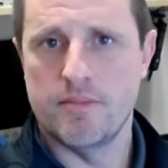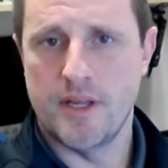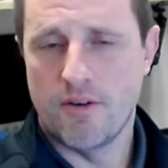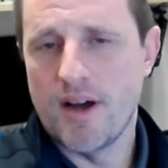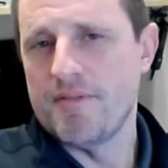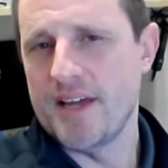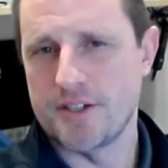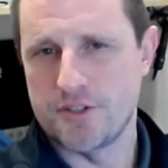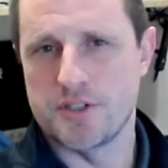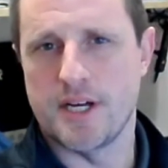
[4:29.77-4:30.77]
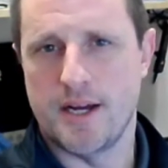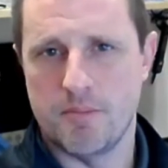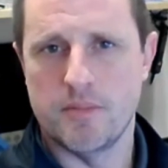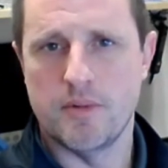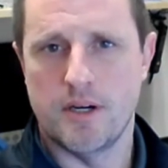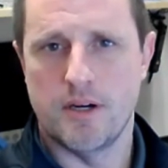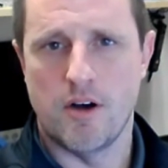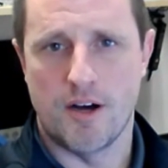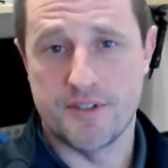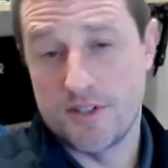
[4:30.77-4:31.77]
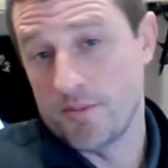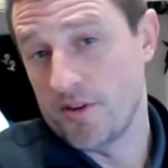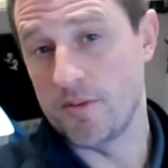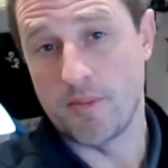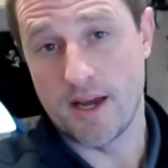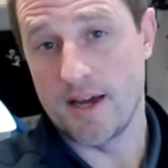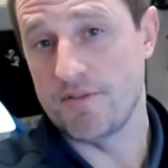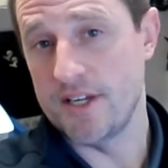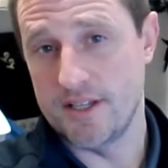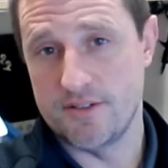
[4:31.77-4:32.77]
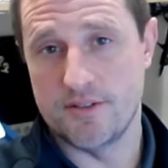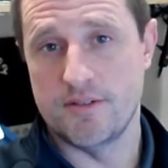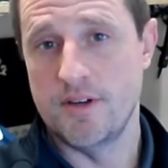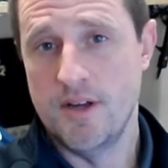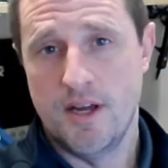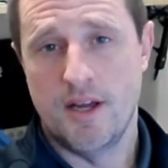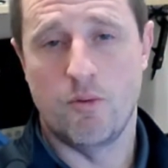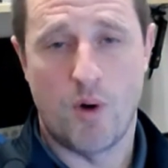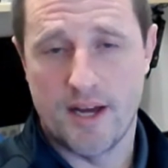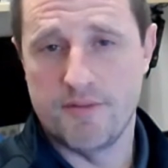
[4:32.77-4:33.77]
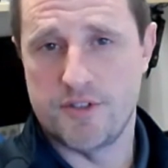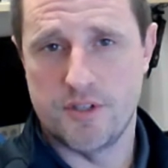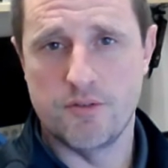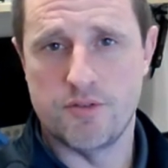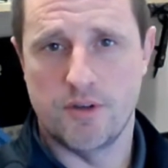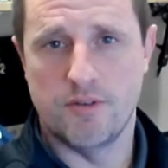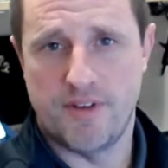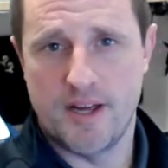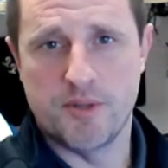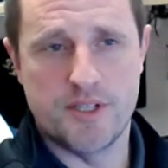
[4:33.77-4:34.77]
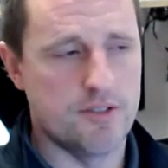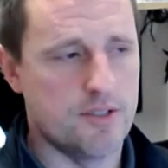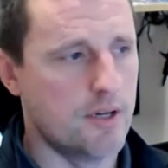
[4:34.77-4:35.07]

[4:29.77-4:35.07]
They don't have the extra time often. Some of them might have kids and wives too, so and families.